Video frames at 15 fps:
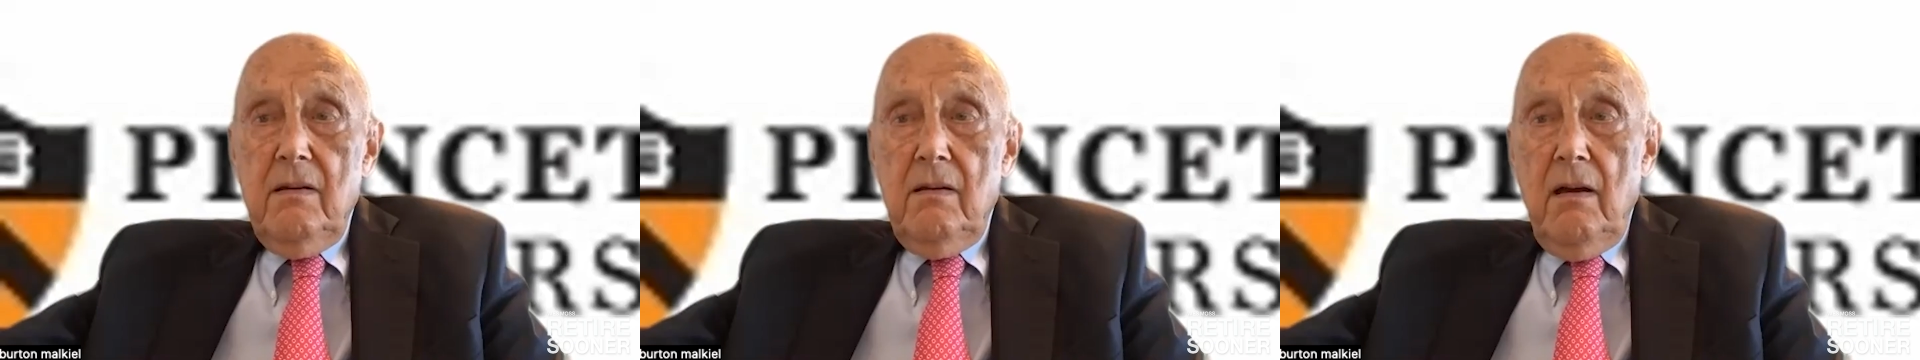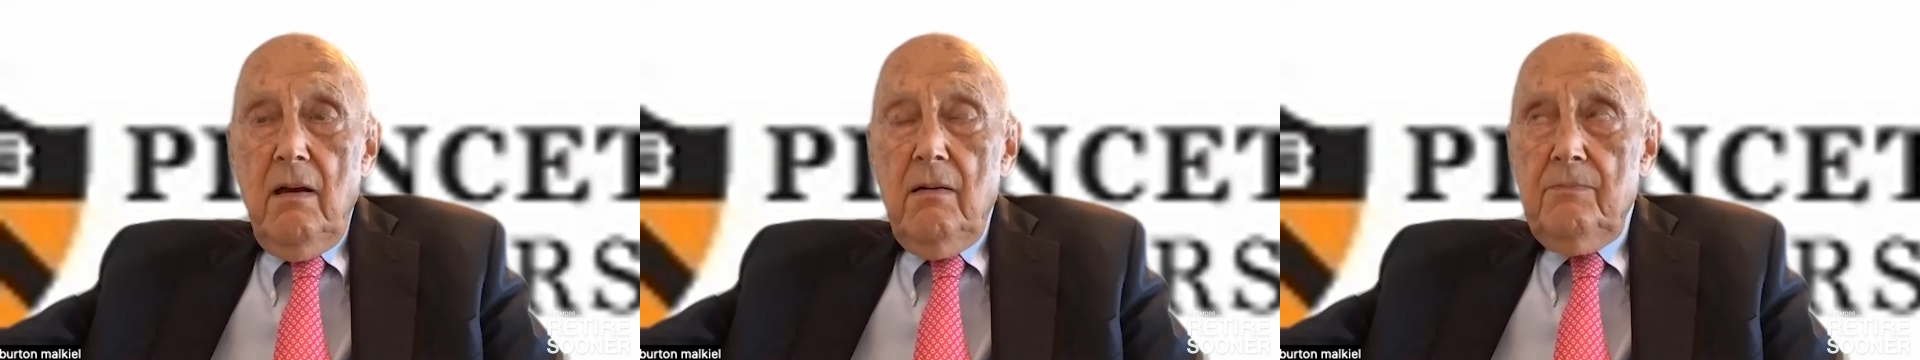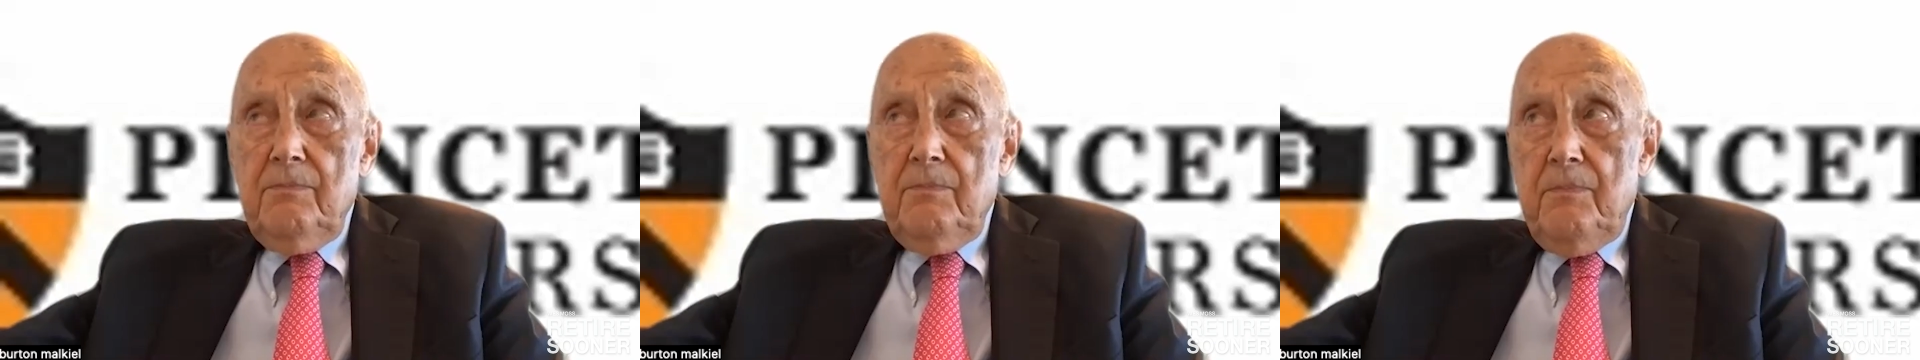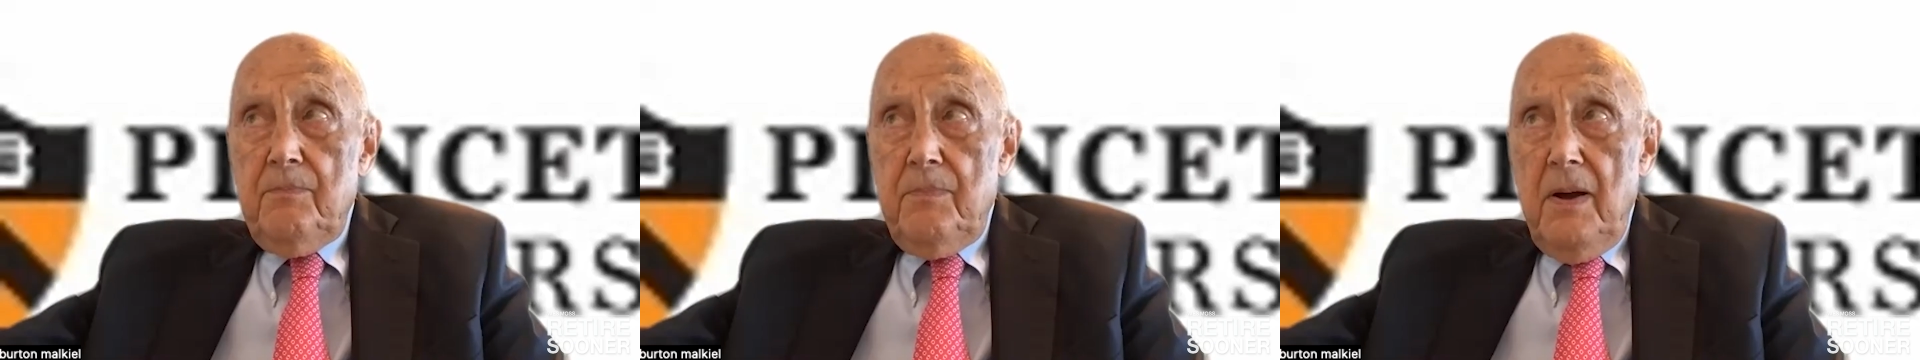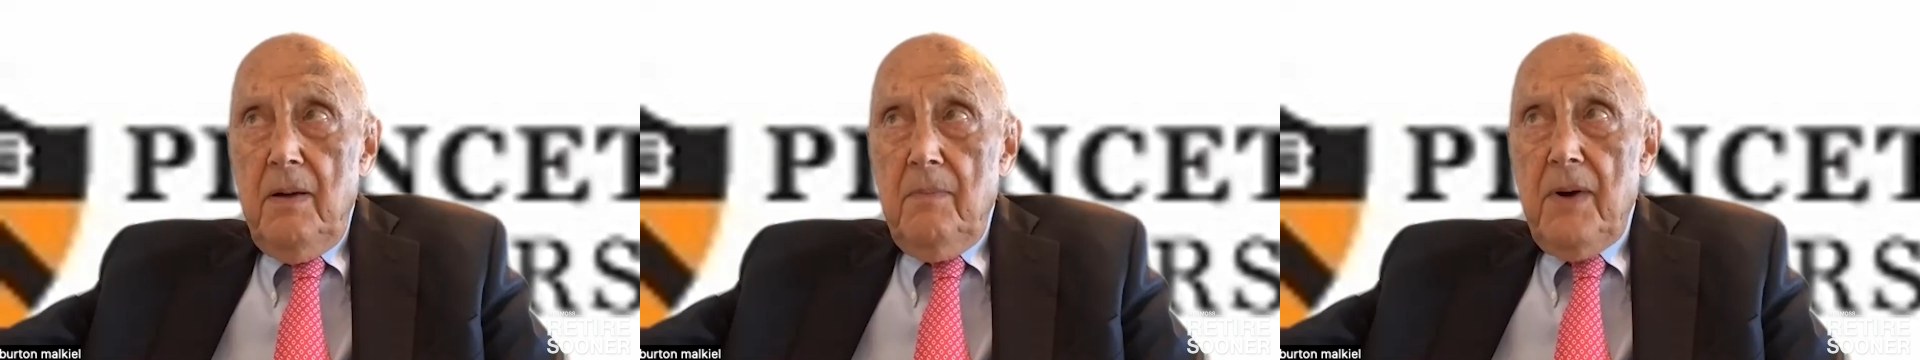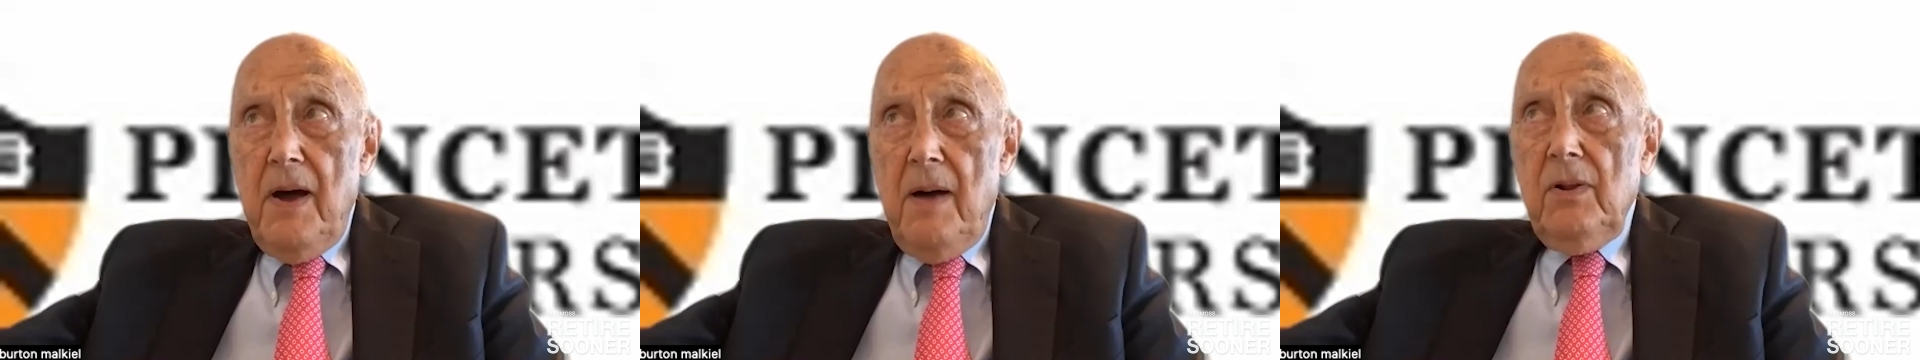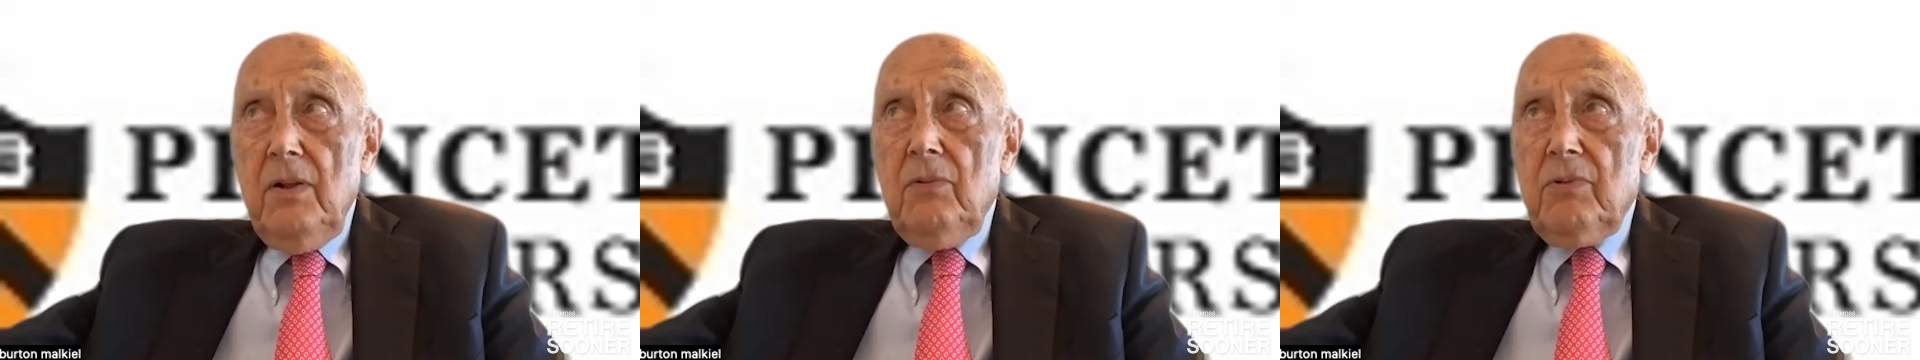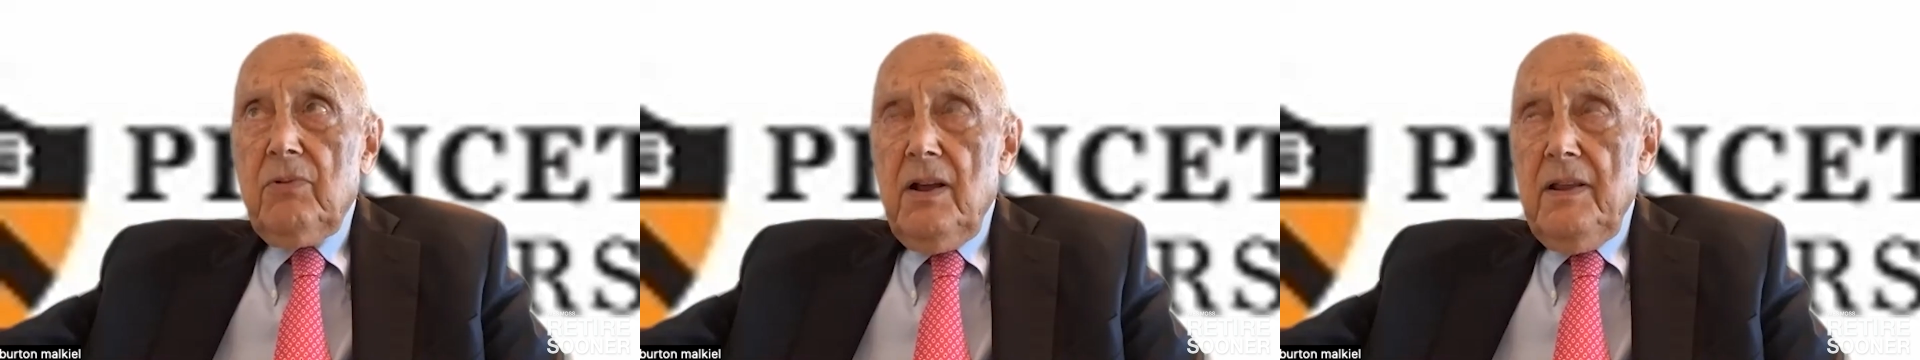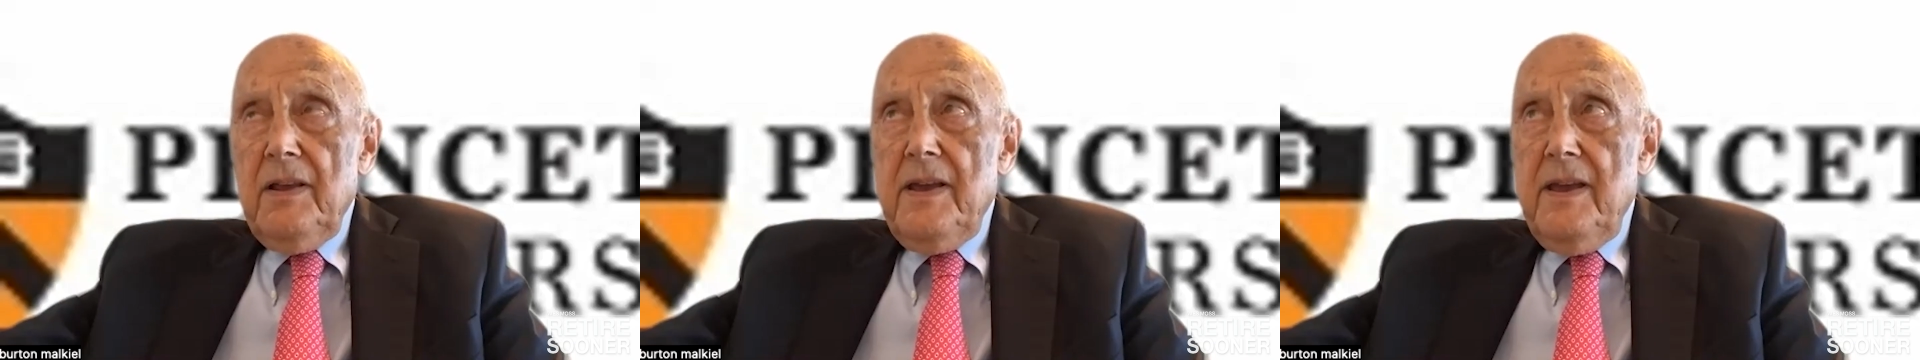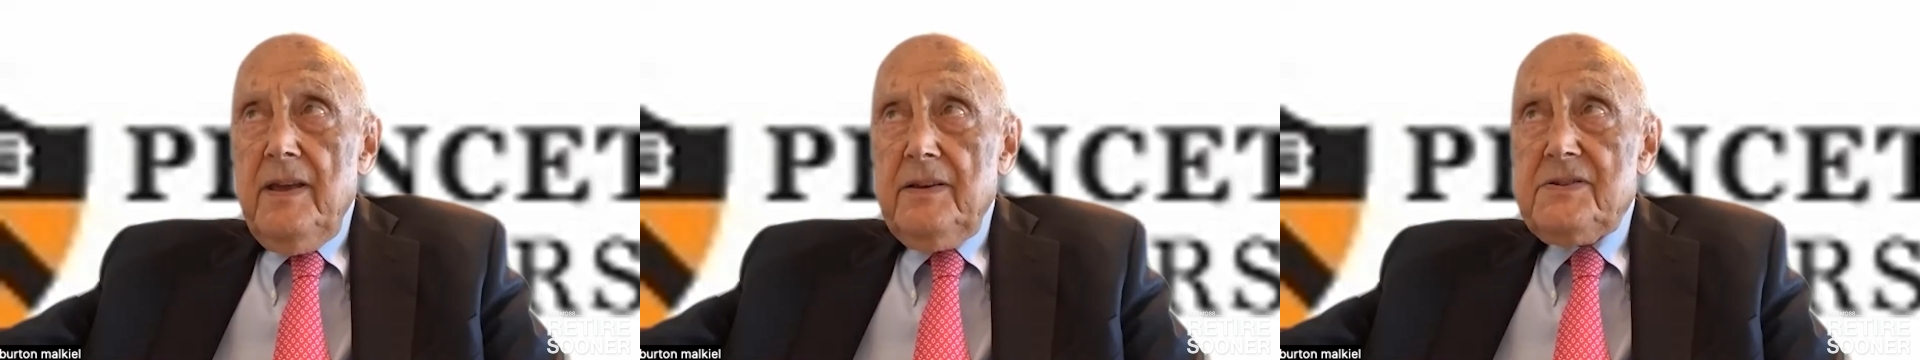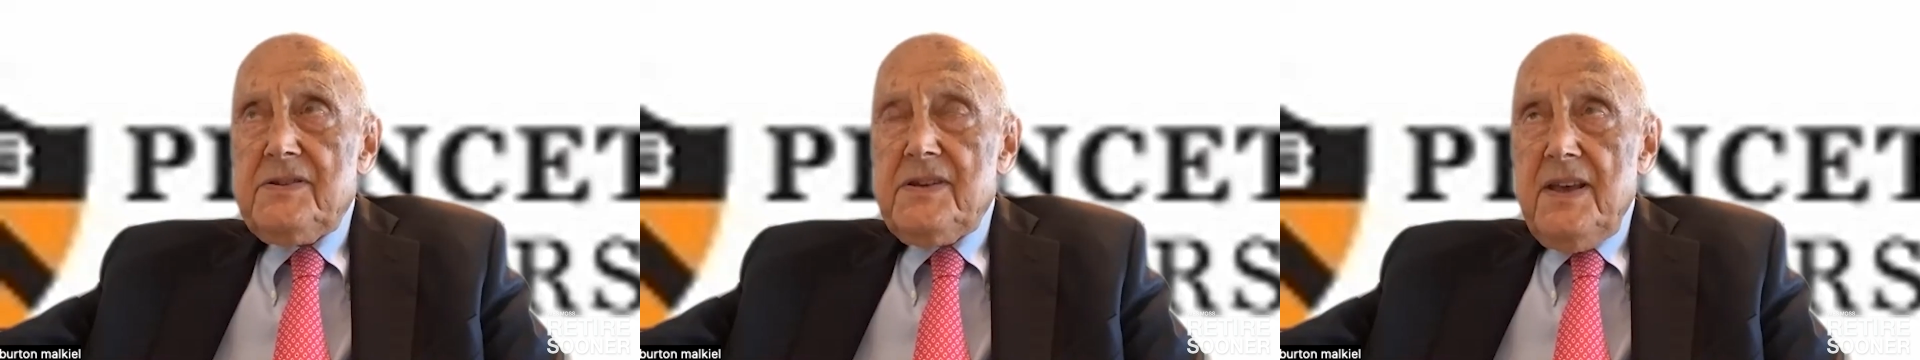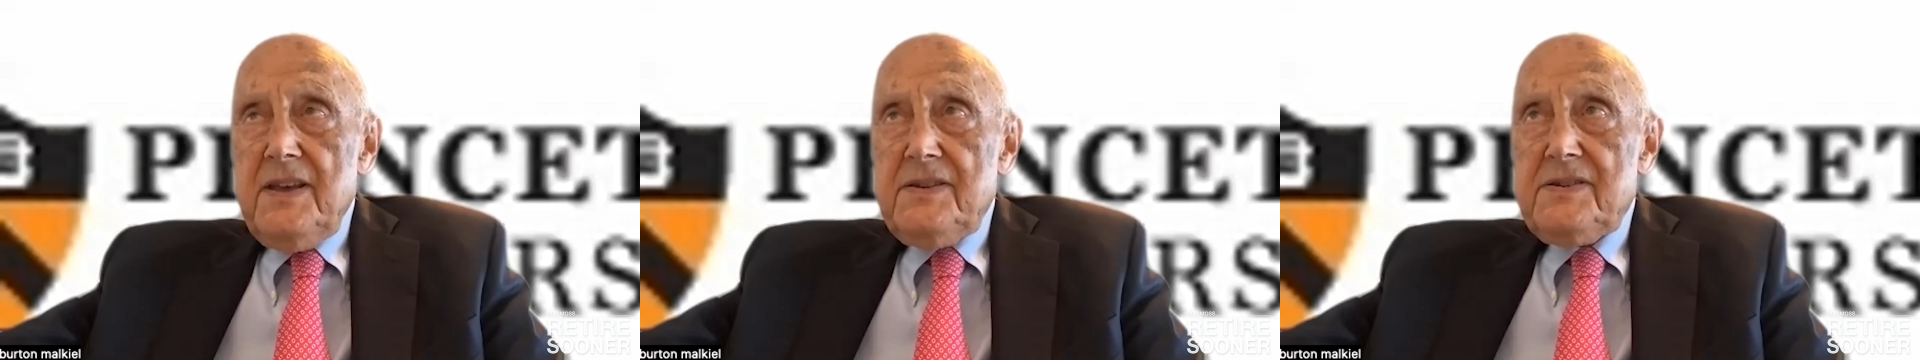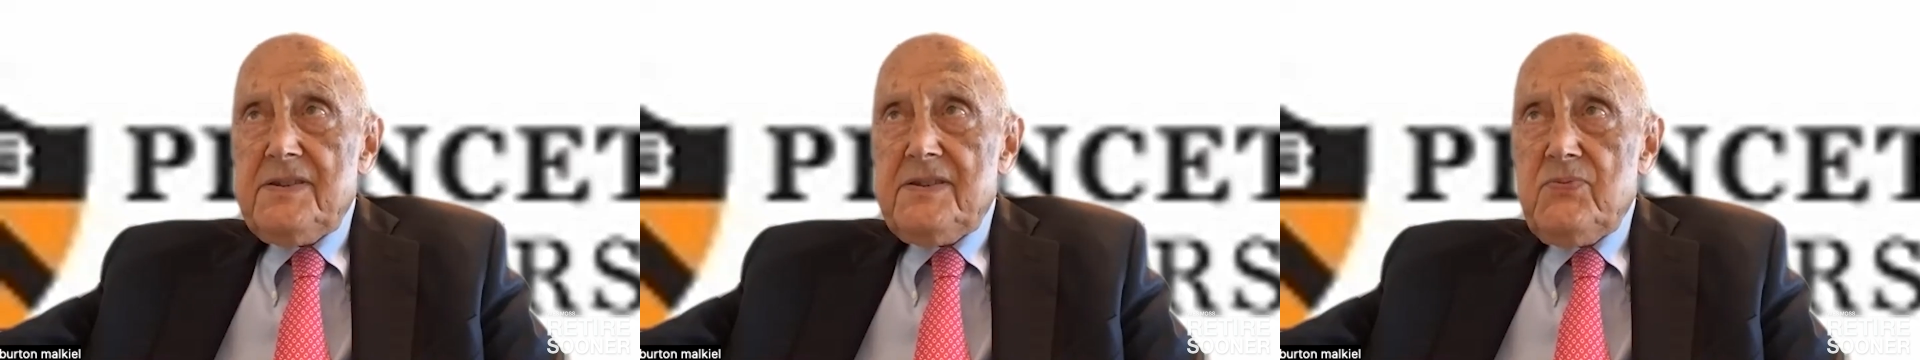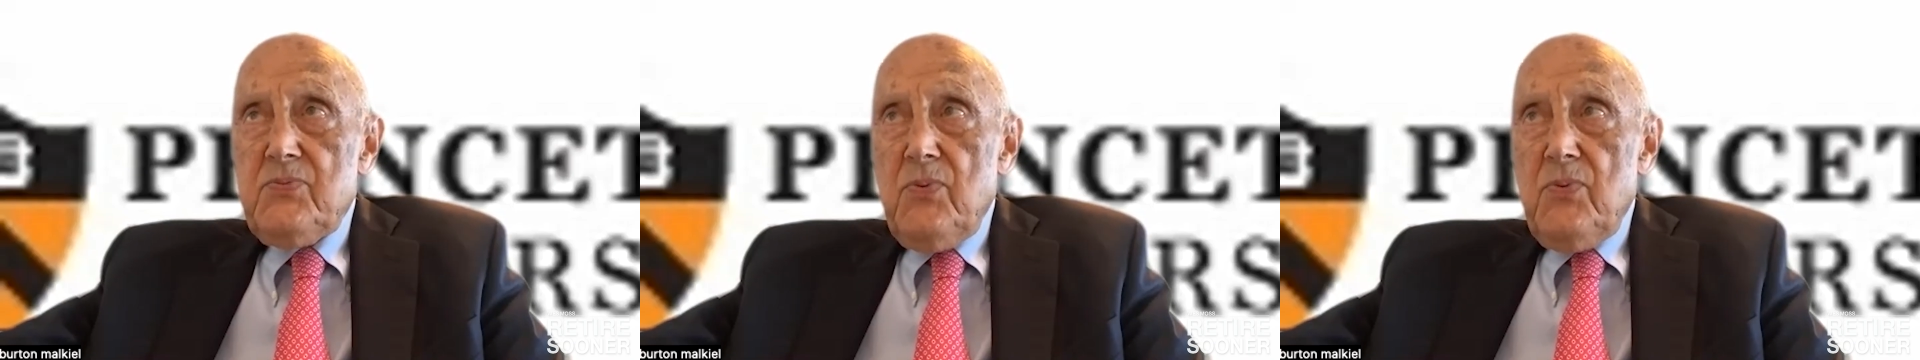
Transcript: Uh, a bubble really exists